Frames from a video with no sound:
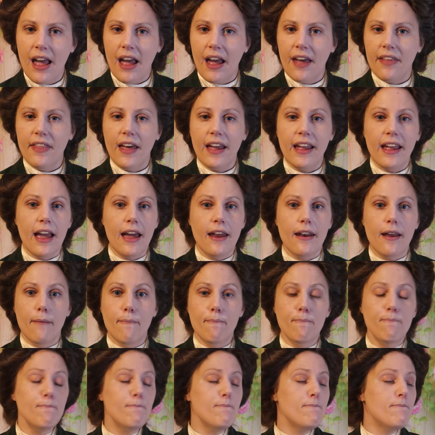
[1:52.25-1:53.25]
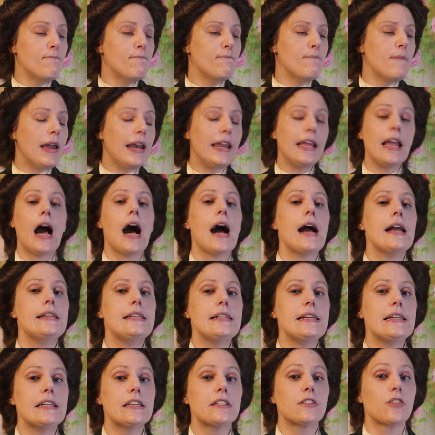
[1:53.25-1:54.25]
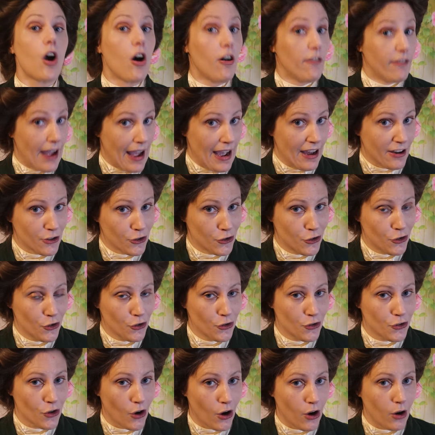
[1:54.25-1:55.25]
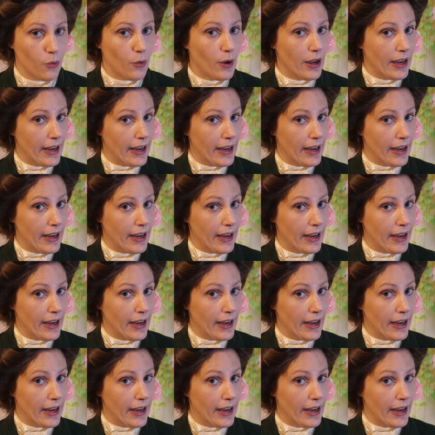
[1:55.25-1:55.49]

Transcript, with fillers: And they had many ideas of how to do so,